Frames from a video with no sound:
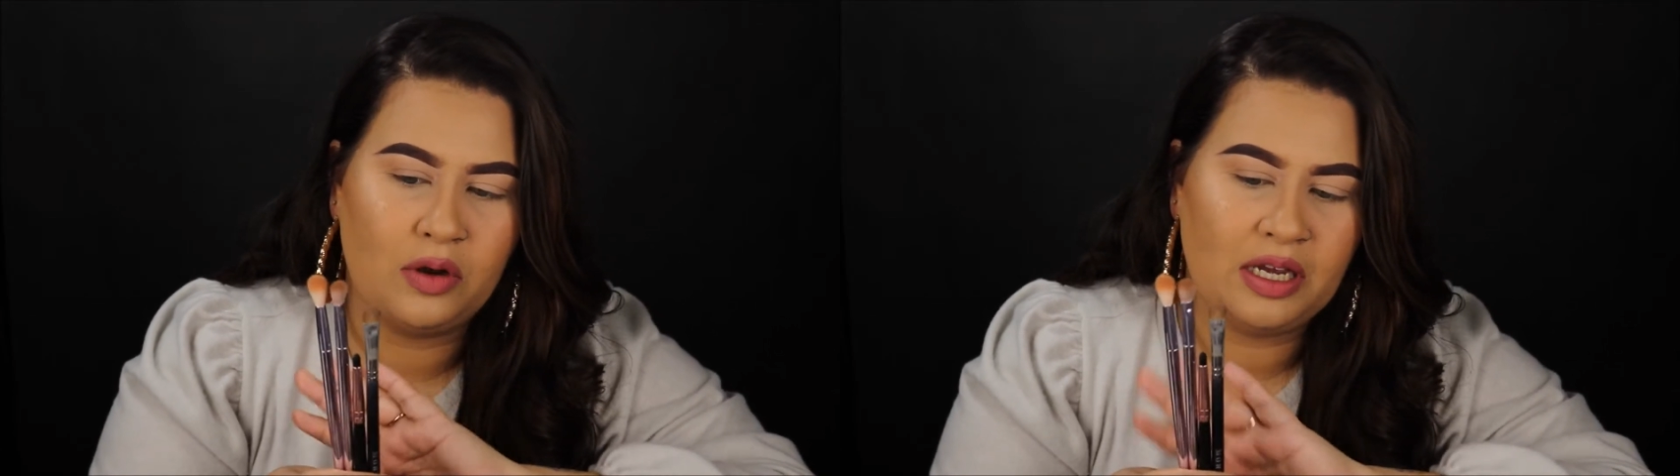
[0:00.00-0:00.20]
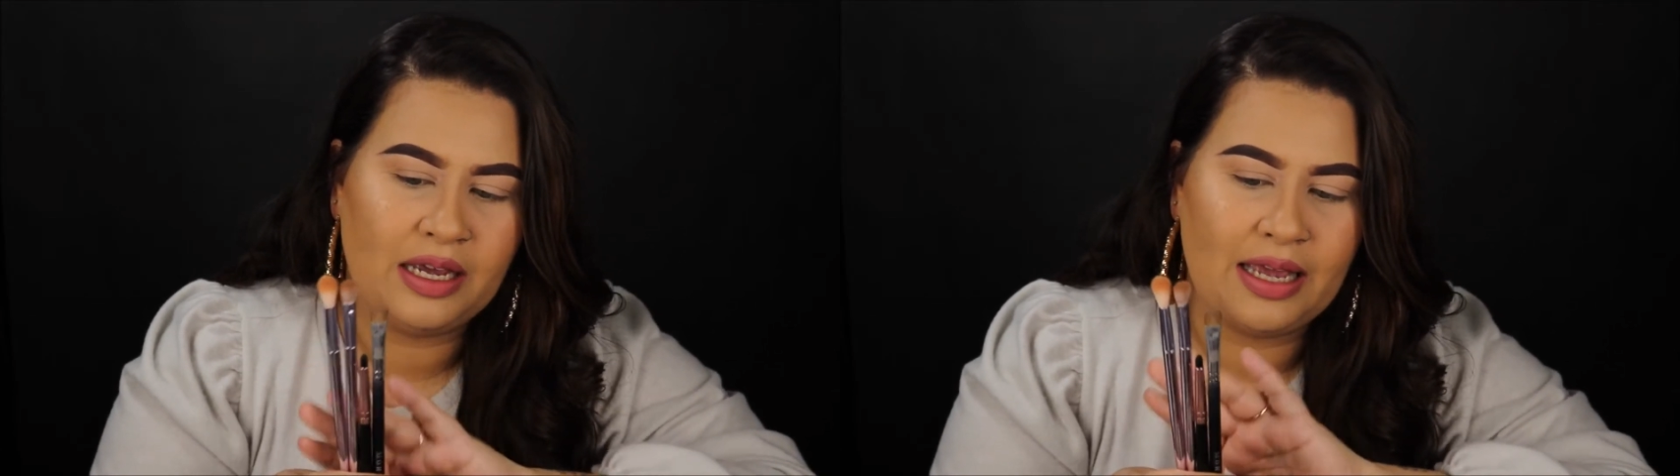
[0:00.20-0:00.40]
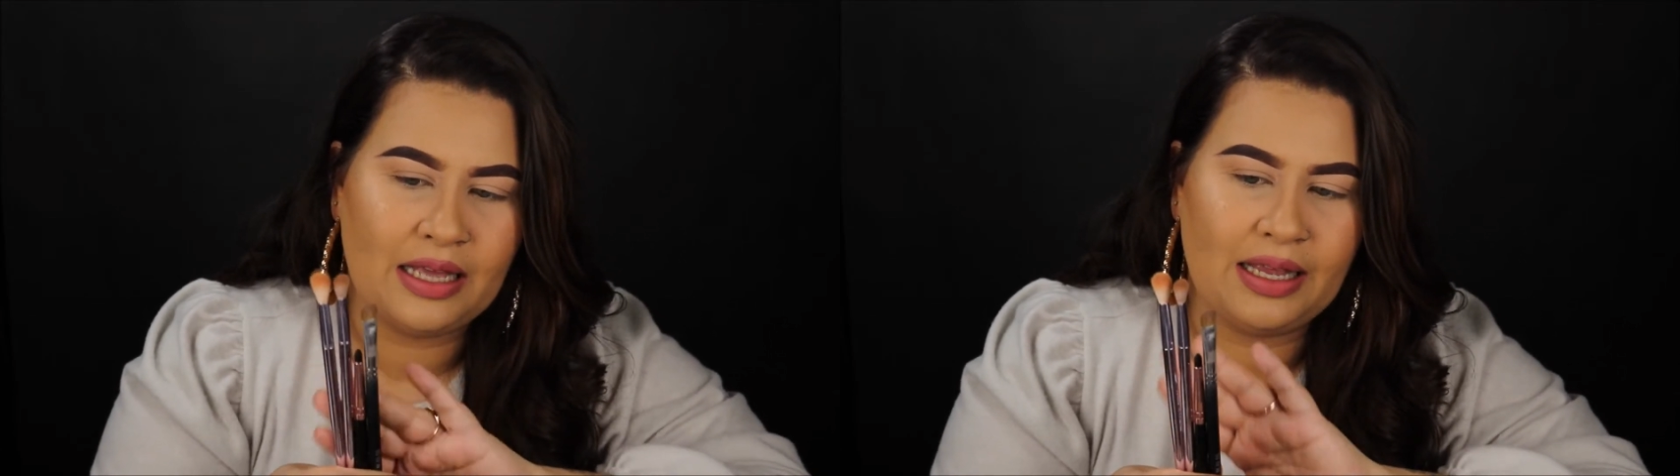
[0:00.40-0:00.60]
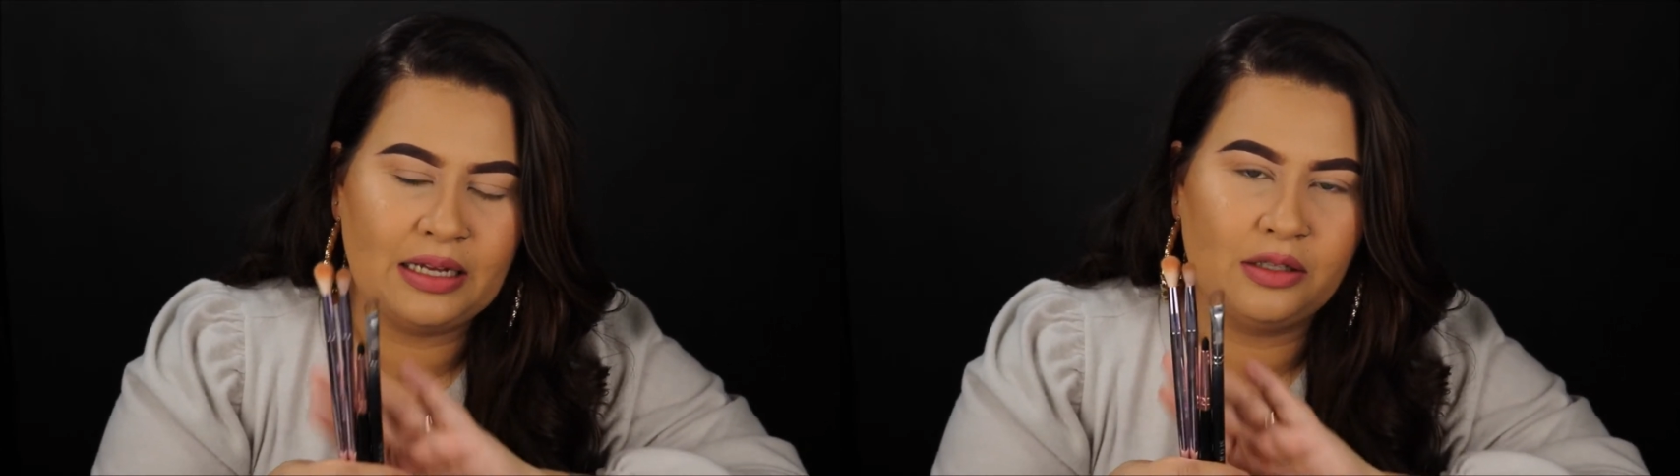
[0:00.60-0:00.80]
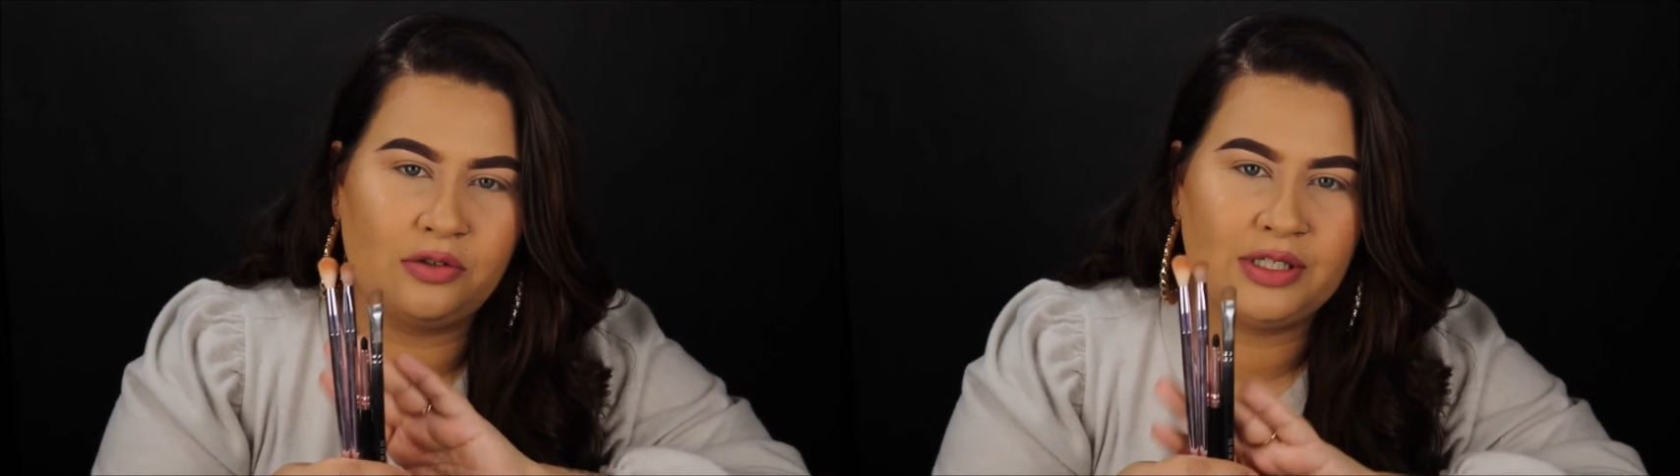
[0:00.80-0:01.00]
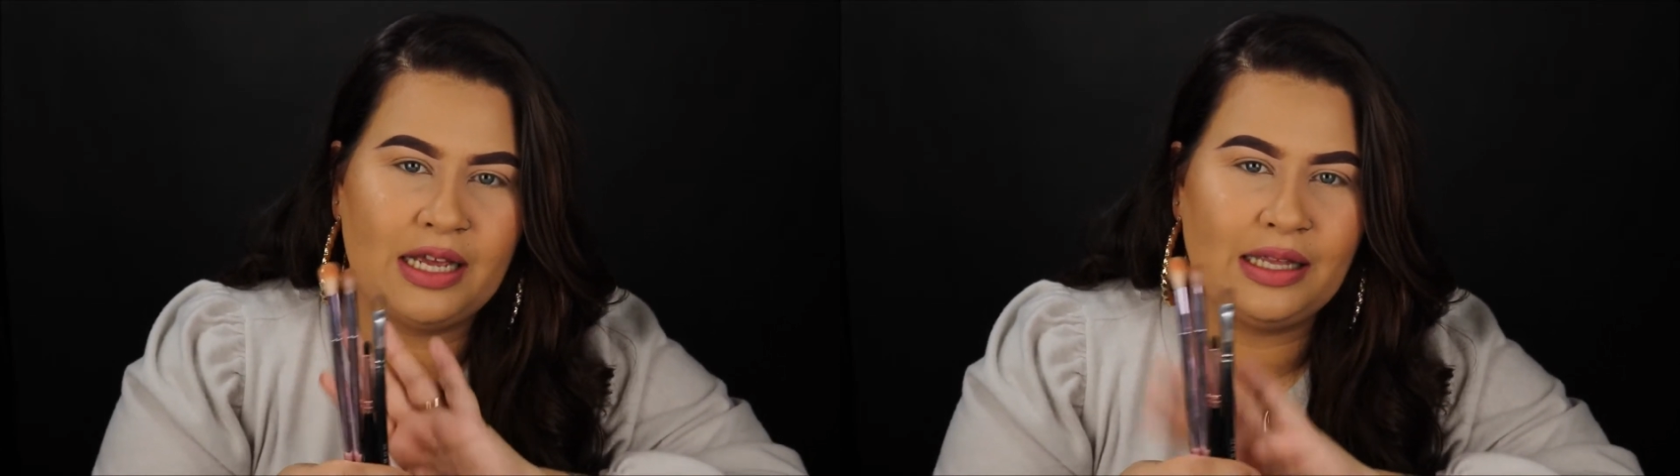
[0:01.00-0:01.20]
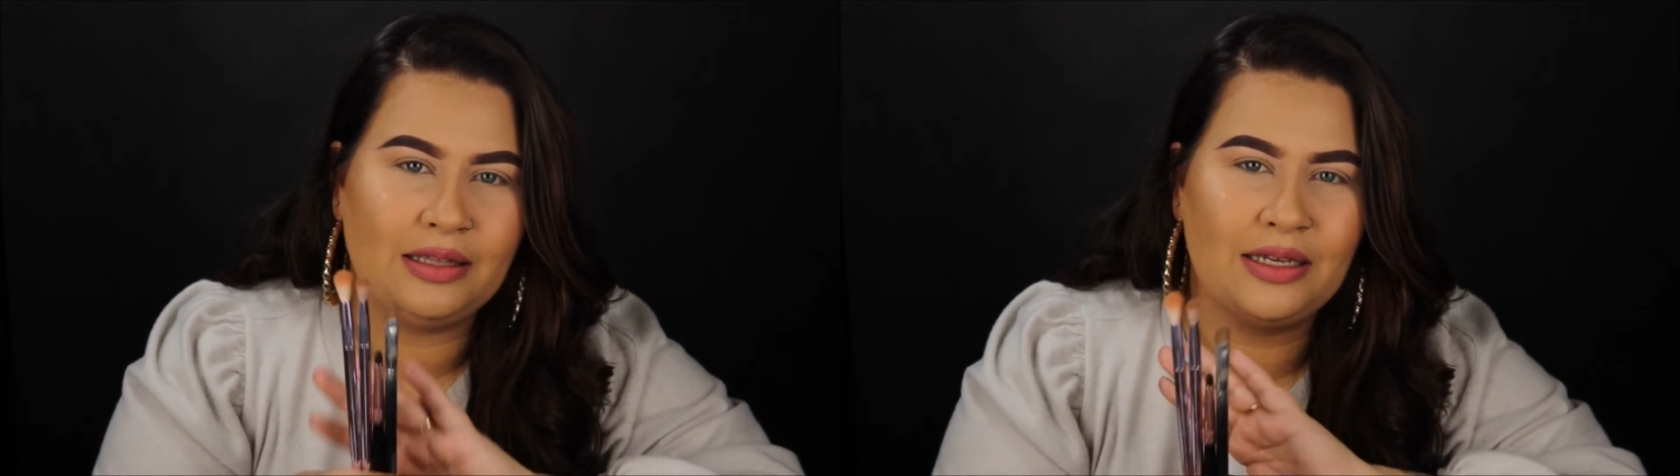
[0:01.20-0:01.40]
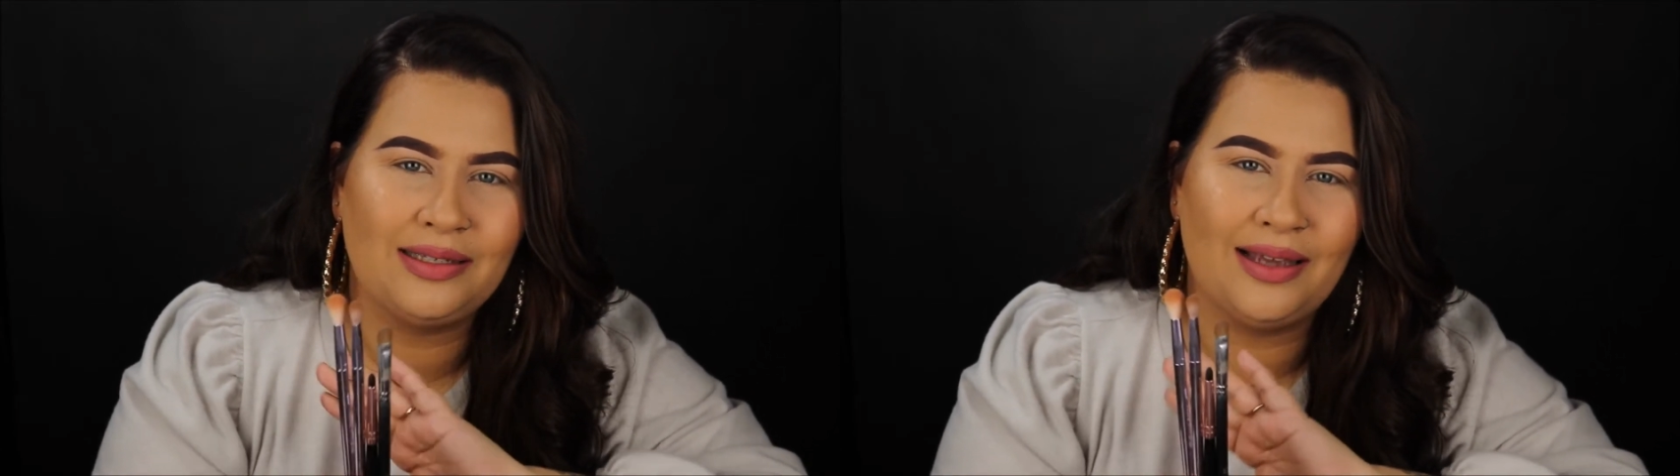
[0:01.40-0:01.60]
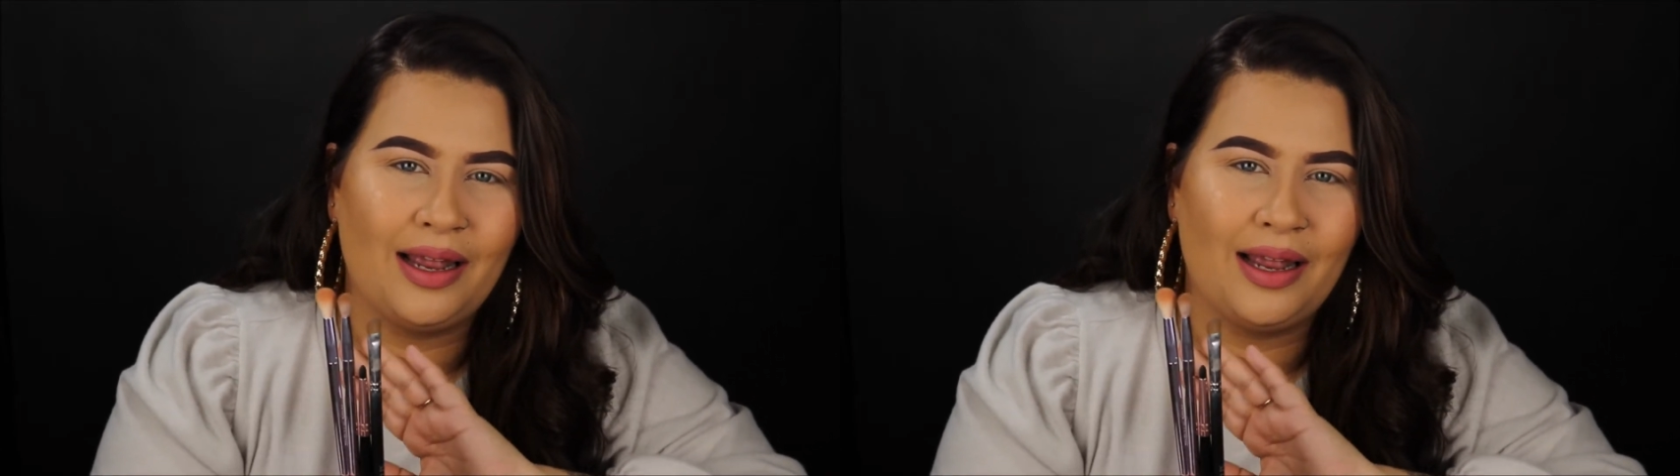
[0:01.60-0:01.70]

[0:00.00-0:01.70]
could get like a little set like this,